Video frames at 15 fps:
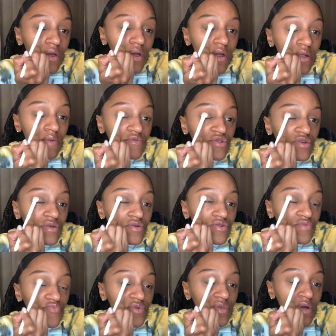and I'm just going to
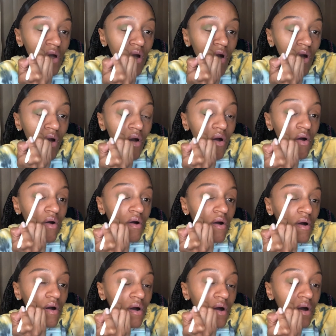just put that all
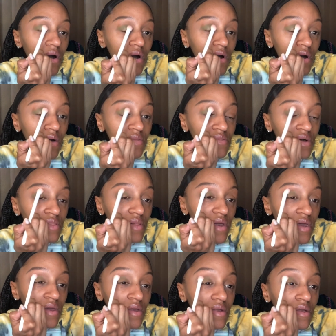on the
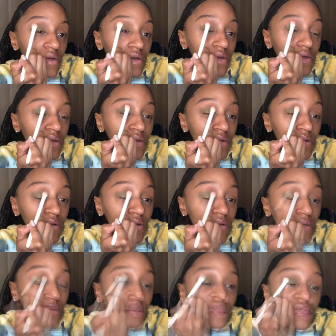lid.
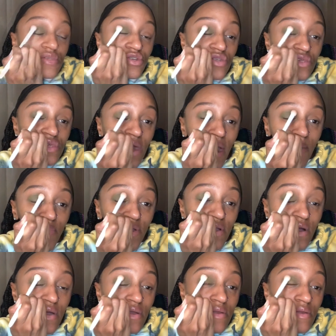Just tap it
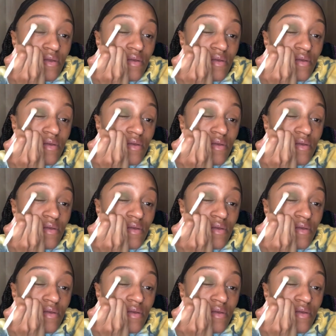in,